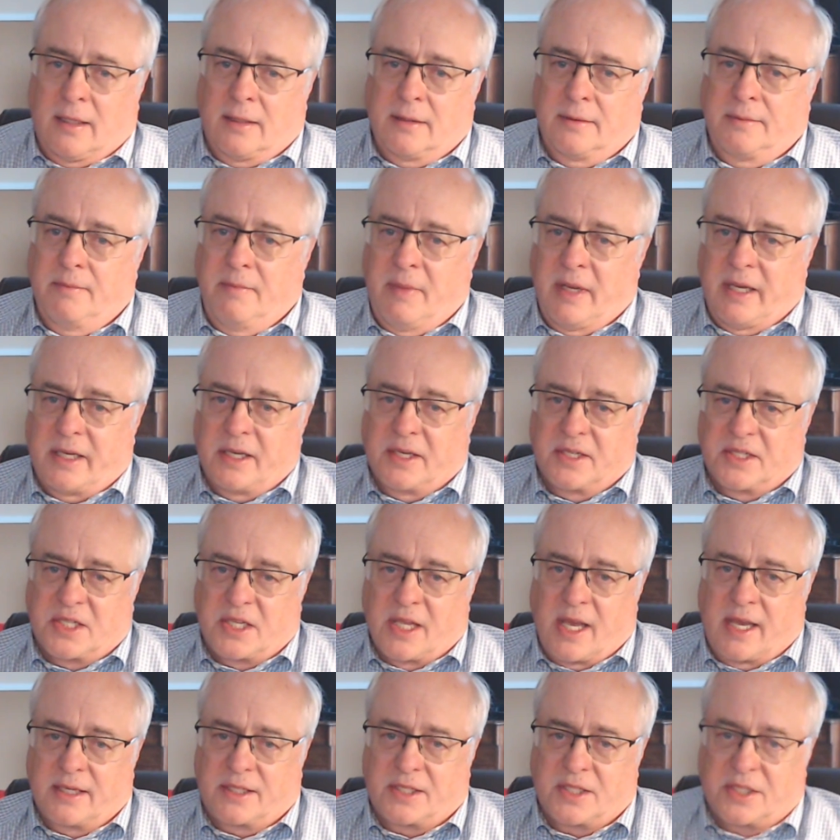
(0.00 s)
because
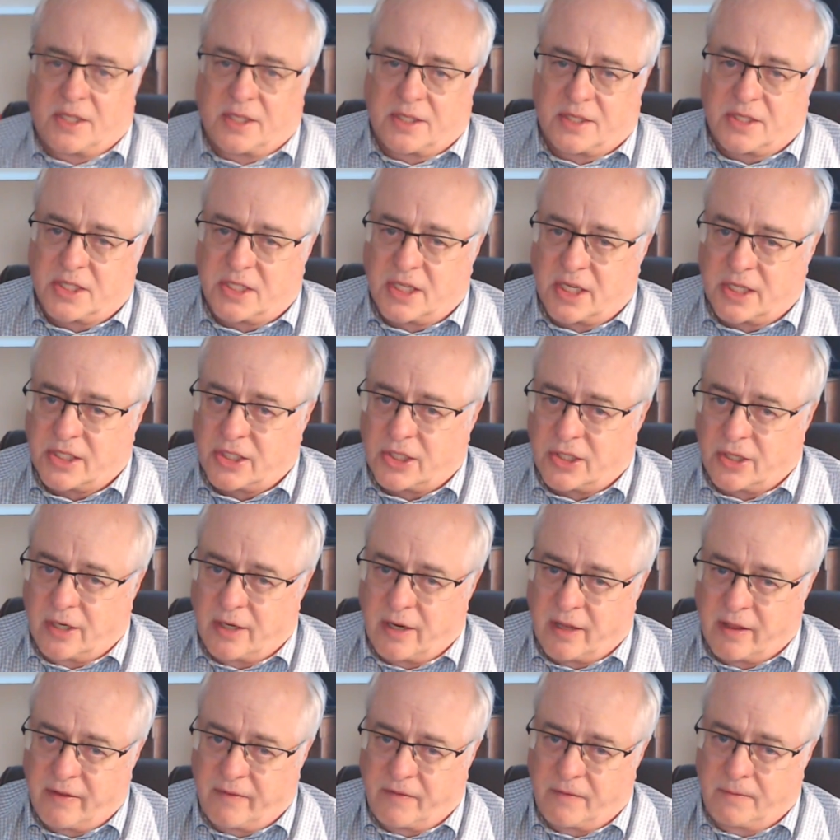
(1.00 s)
that's the sister
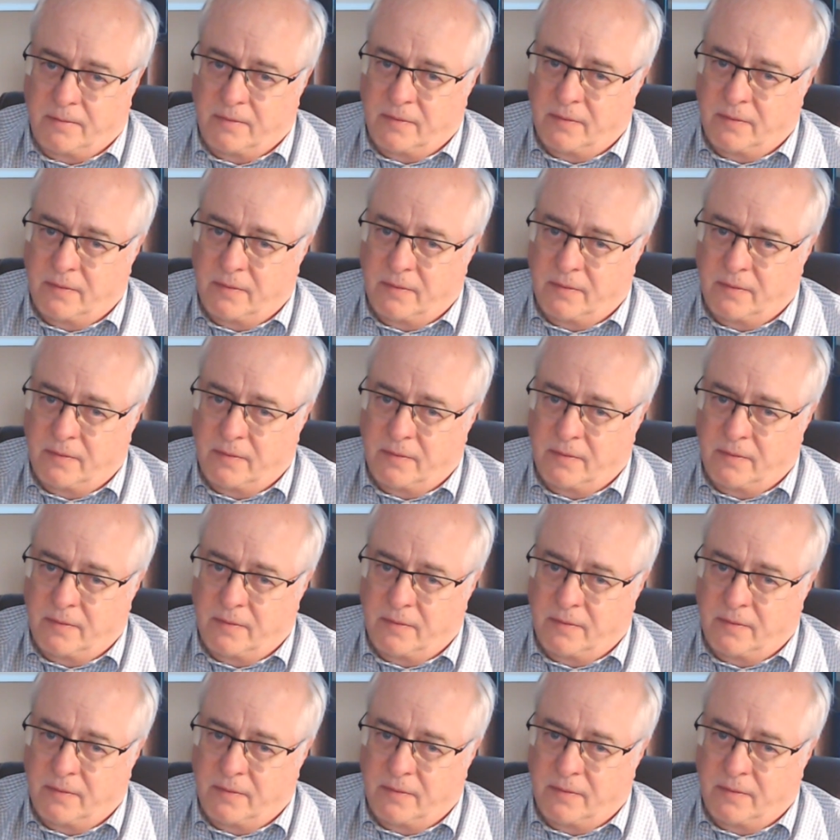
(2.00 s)
to the